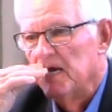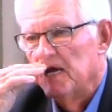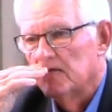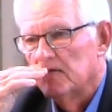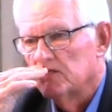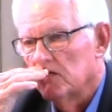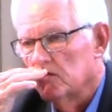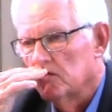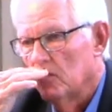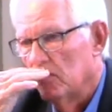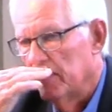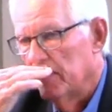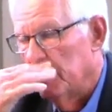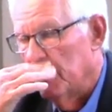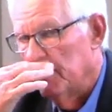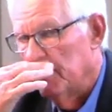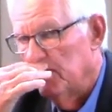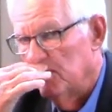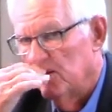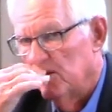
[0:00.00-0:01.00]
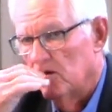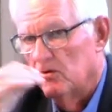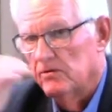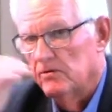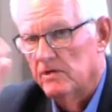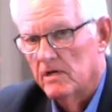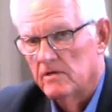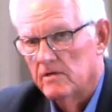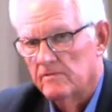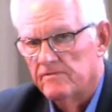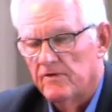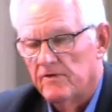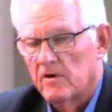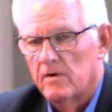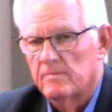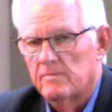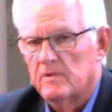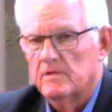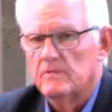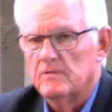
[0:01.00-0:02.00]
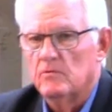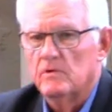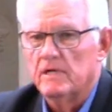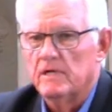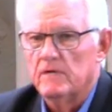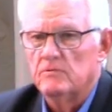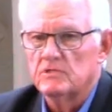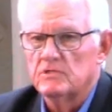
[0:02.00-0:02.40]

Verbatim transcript: as a 28 year old young farmer when he was